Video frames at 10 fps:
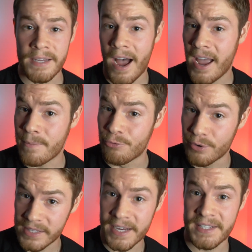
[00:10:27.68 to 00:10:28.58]
I am
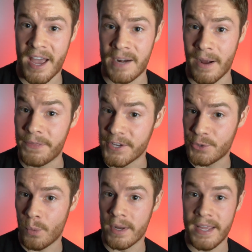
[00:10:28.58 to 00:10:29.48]
really excited about
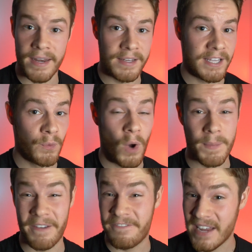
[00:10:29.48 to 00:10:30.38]
this one. It is in one of
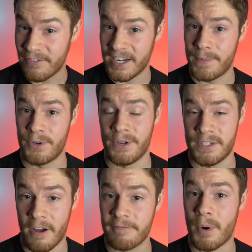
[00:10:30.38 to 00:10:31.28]
my favorite neighborhoods
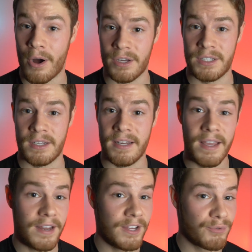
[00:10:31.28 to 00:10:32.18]
of Boston.
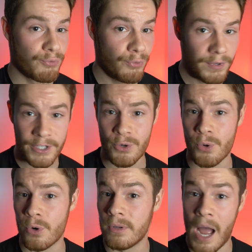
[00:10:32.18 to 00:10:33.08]
It is really
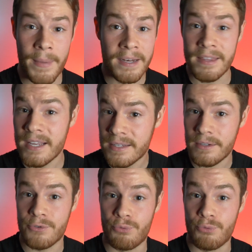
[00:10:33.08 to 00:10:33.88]
cool. I mean, this is